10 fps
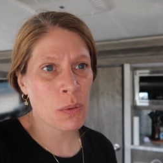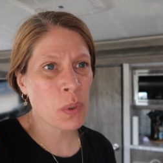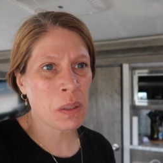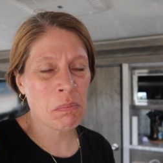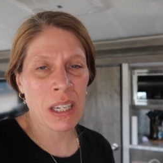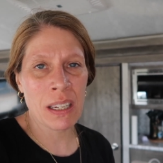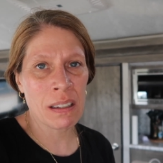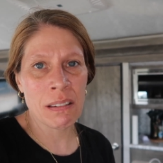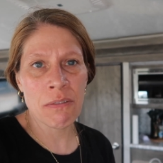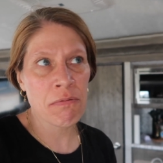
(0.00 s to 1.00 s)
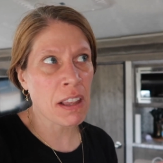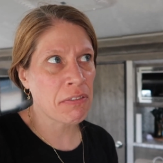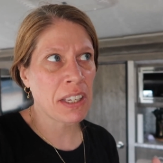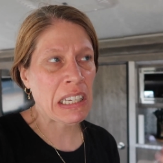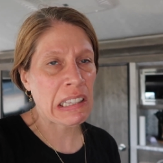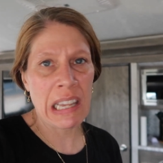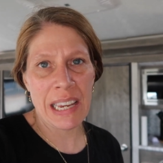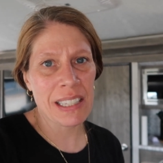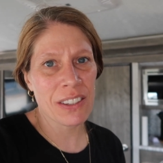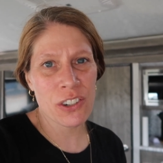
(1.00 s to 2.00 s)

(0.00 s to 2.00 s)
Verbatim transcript: it wouldn't be fluffy and light.